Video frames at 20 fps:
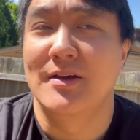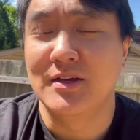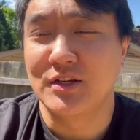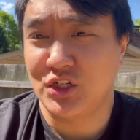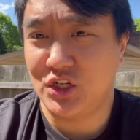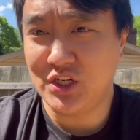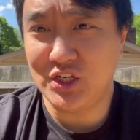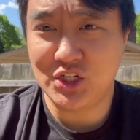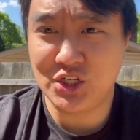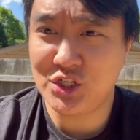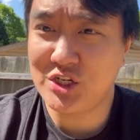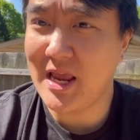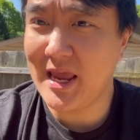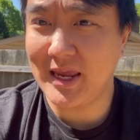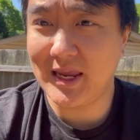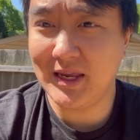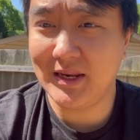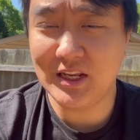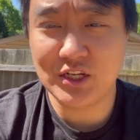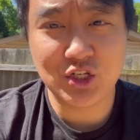she's
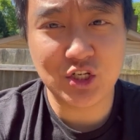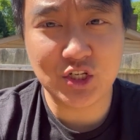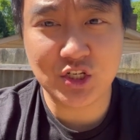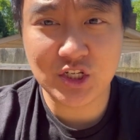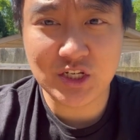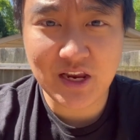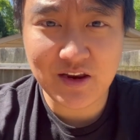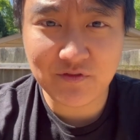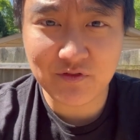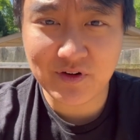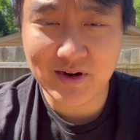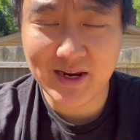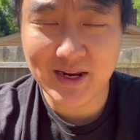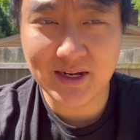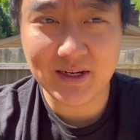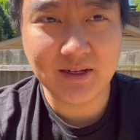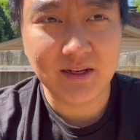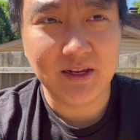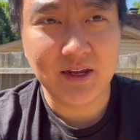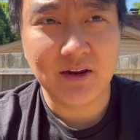shaking, is she
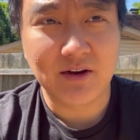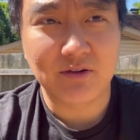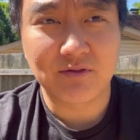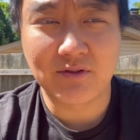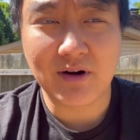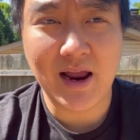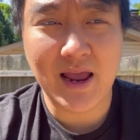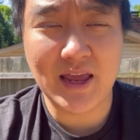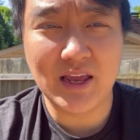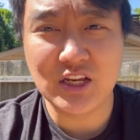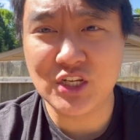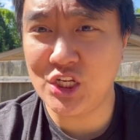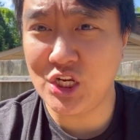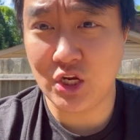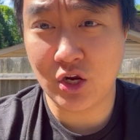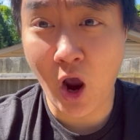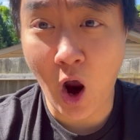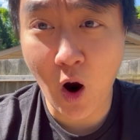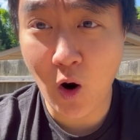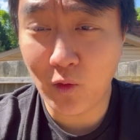shivering? Right? Is she
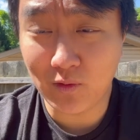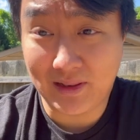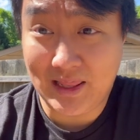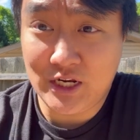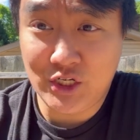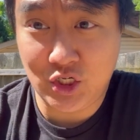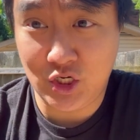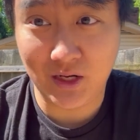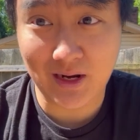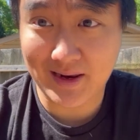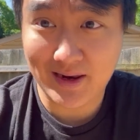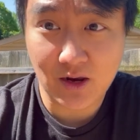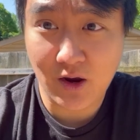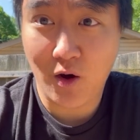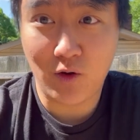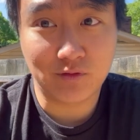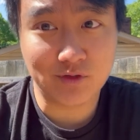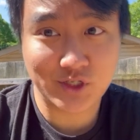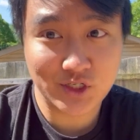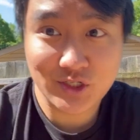cold? Like, she looking
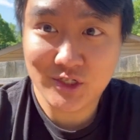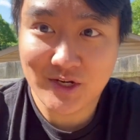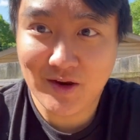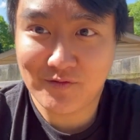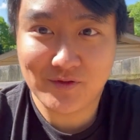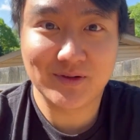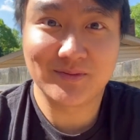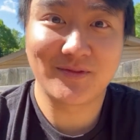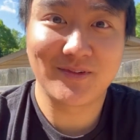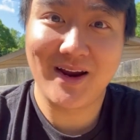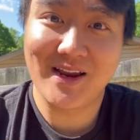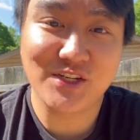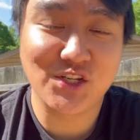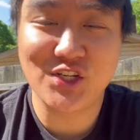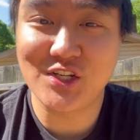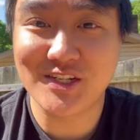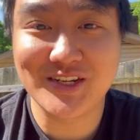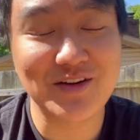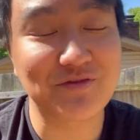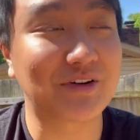cold. She's shivering, right?
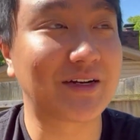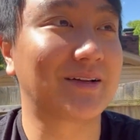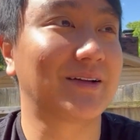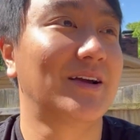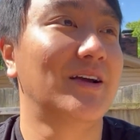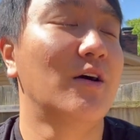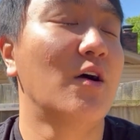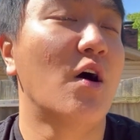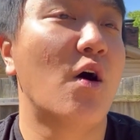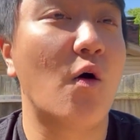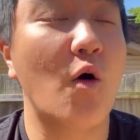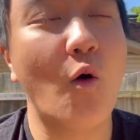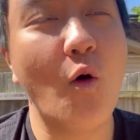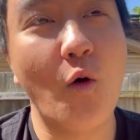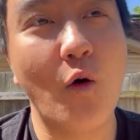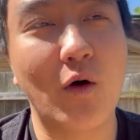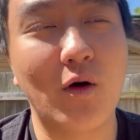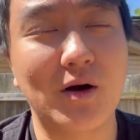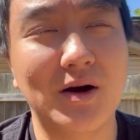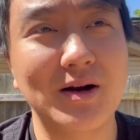She's shivering.
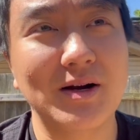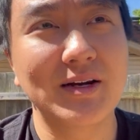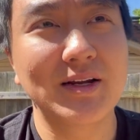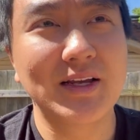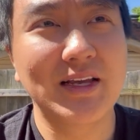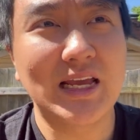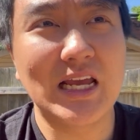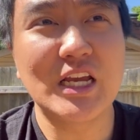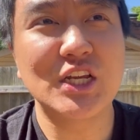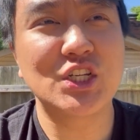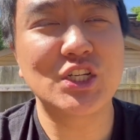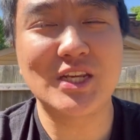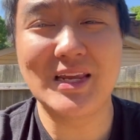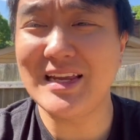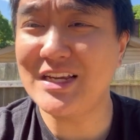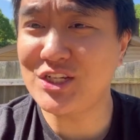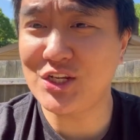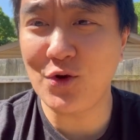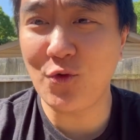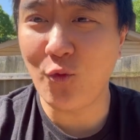Or is
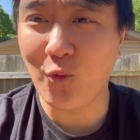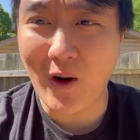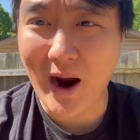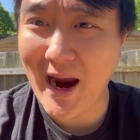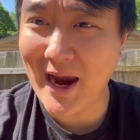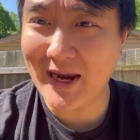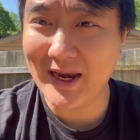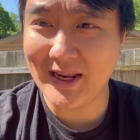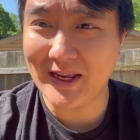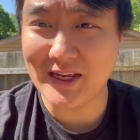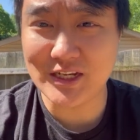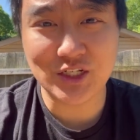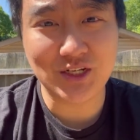she whining? Is